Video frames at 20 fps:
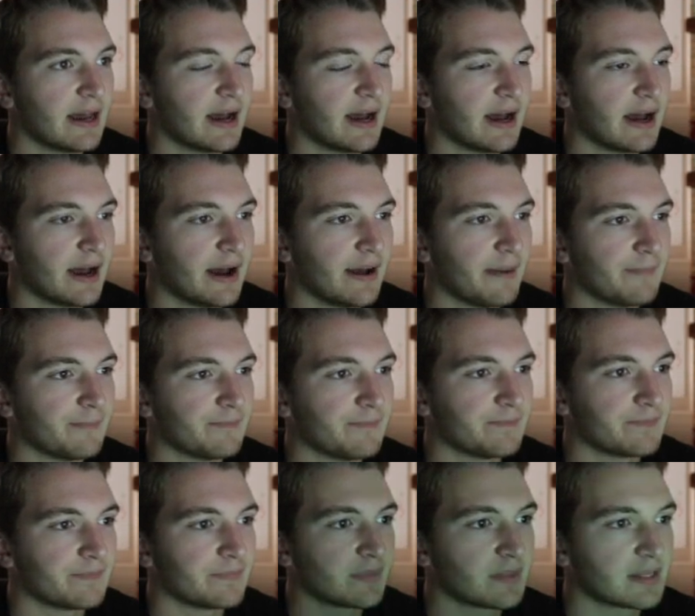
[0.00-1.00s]

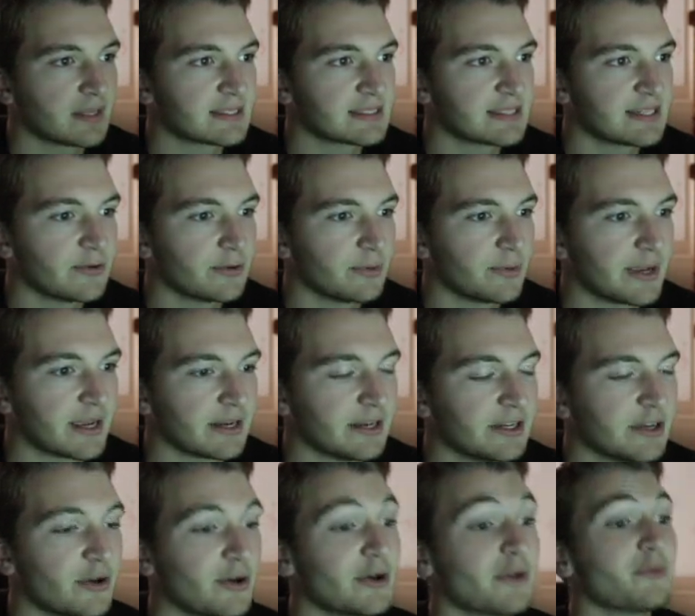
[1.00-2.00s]
Let's see what we can
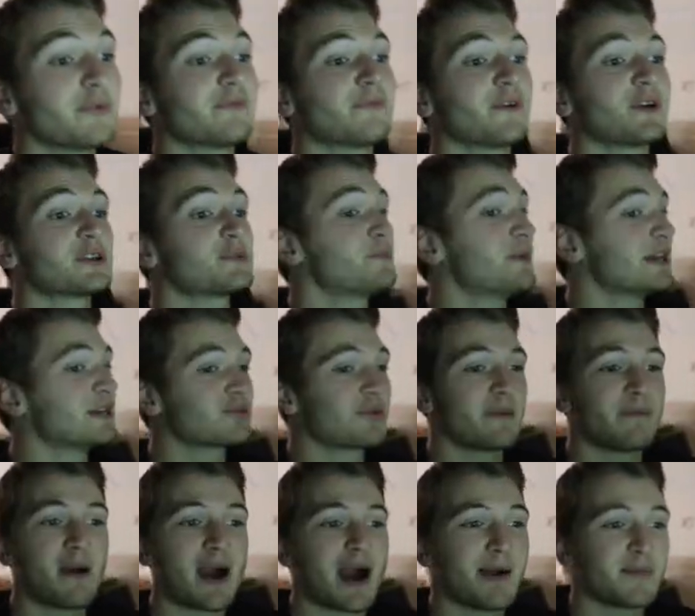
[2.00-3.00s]
do. And with first pitch,
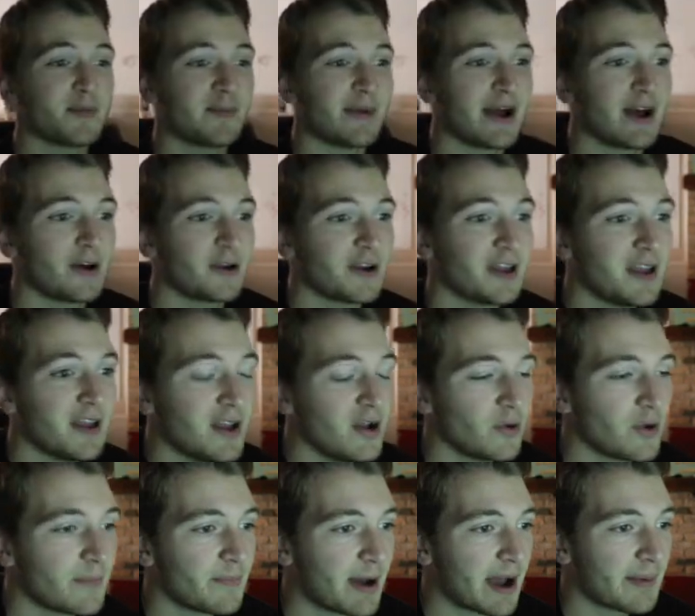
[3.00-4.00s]
we pop him out.
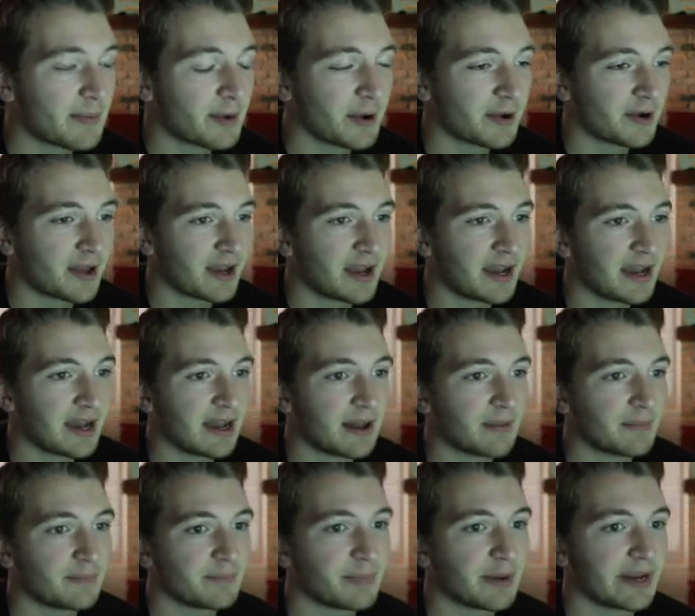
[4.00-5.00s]
We pop
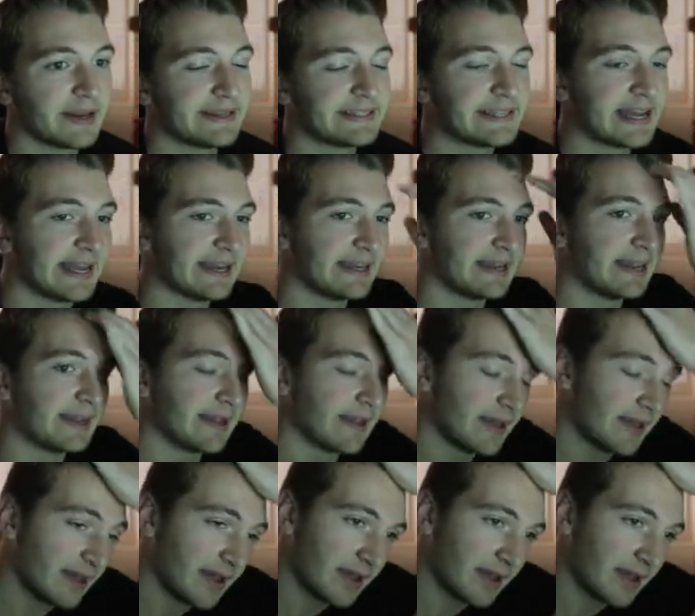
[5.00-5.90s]
out Benintendi.